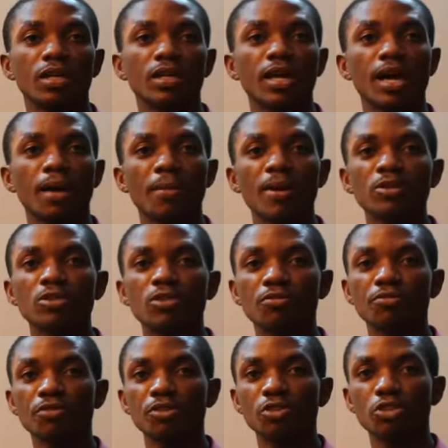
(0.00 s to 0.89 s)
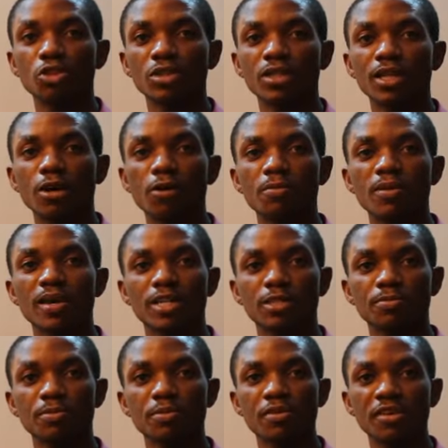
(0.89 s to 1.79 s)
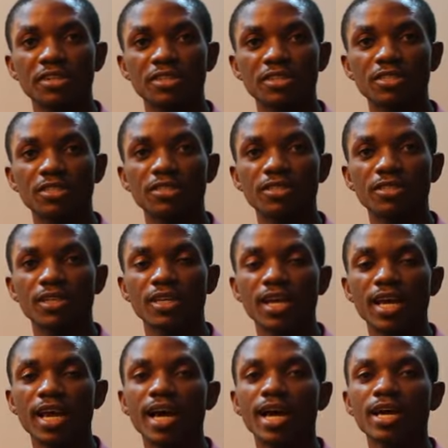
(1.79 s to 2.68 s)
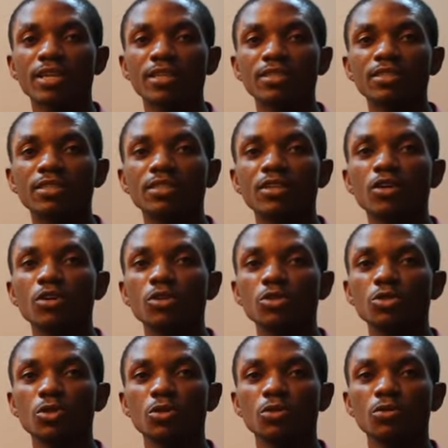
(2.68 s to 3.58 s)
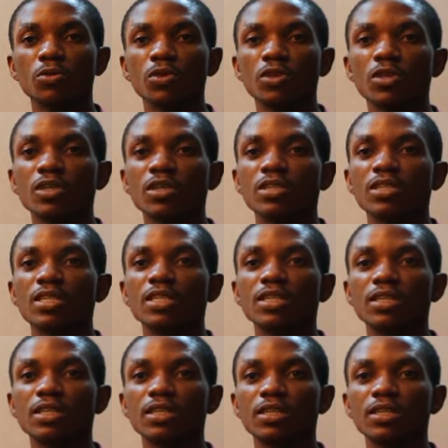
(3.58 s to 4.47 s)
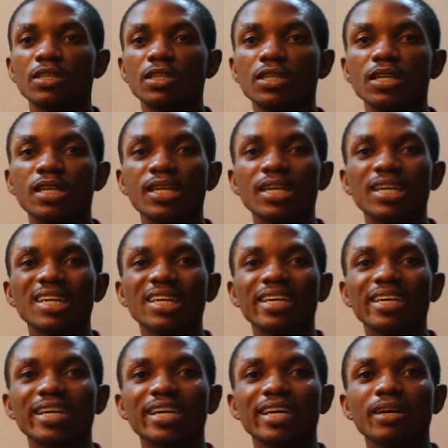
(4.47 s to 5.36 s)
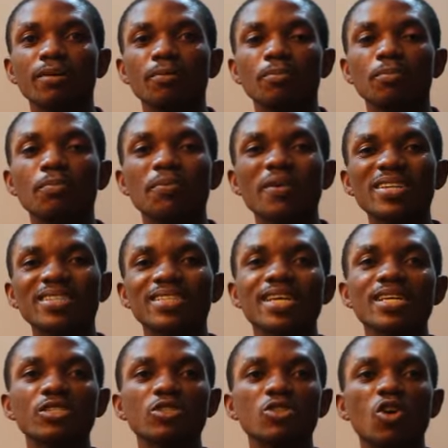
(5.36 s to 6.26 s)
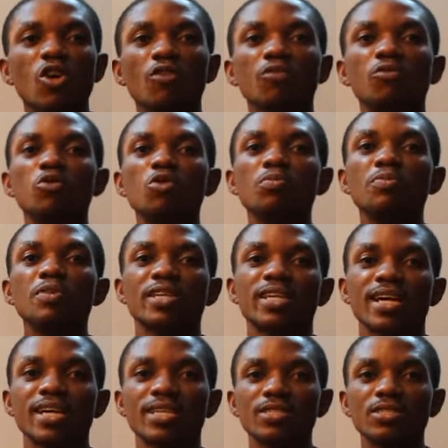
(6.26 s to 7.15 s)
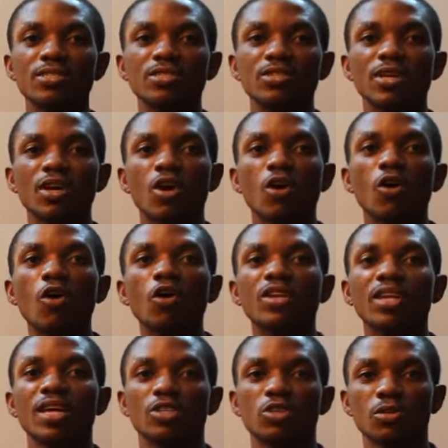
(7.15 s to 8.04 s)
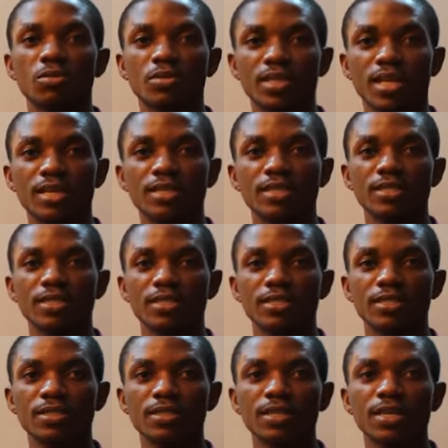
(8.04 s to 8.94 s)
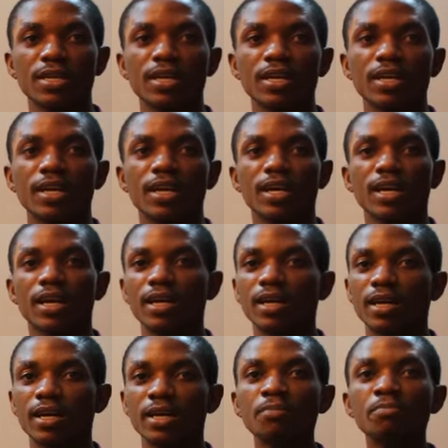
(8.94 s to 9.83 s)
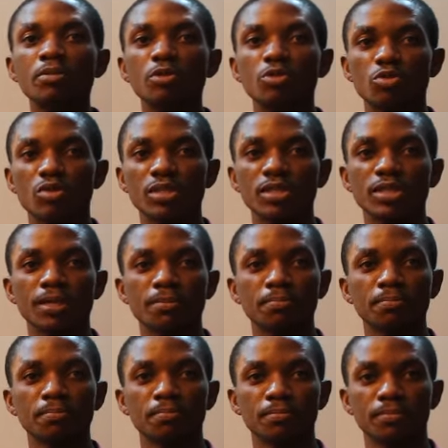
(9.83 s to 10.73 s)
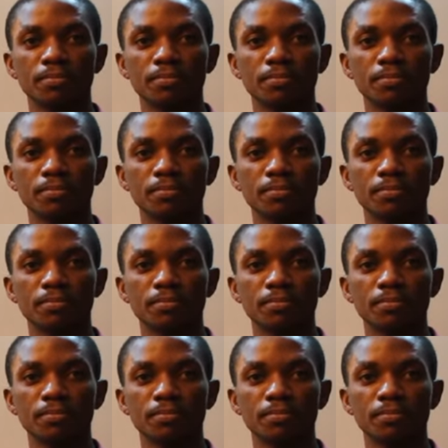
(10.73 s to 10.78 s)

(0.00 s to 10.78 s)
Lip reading: the amount of friction that will be experienced, and also the presence of lubricants or other substances in between them.